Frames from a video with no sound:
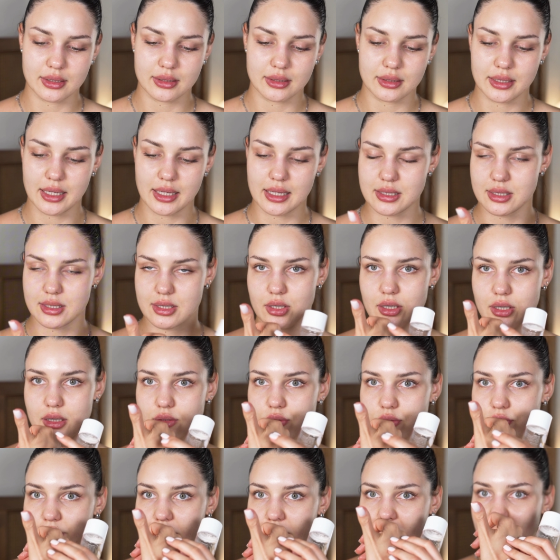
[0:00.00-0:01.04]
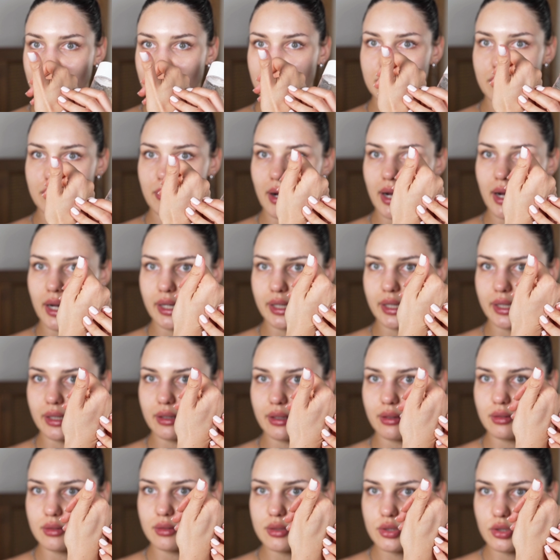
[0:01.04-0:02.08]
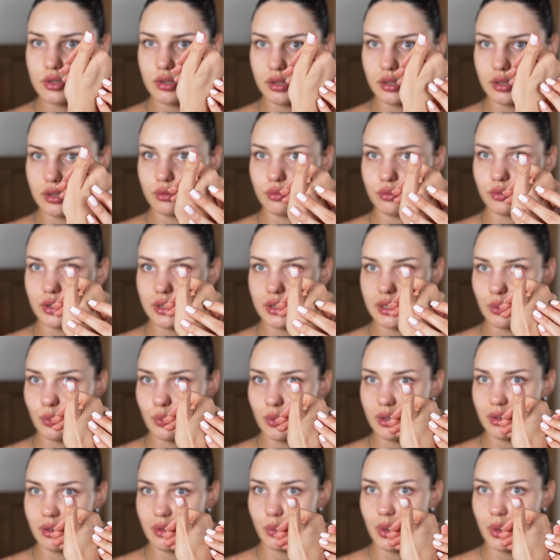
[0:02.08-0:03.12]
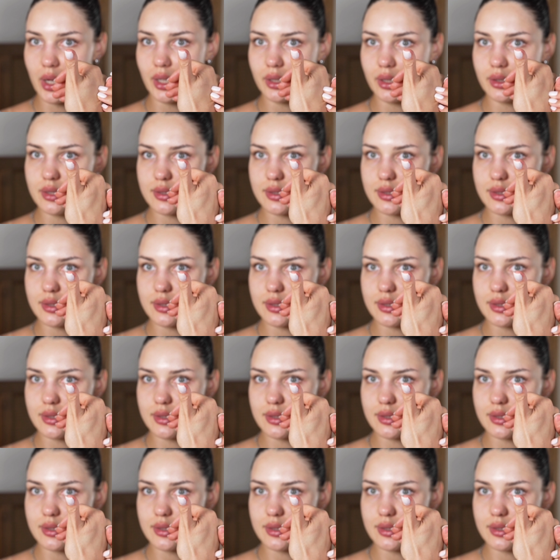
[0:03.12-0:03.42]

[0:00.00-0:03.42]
Yes, it faded my scar really, really well.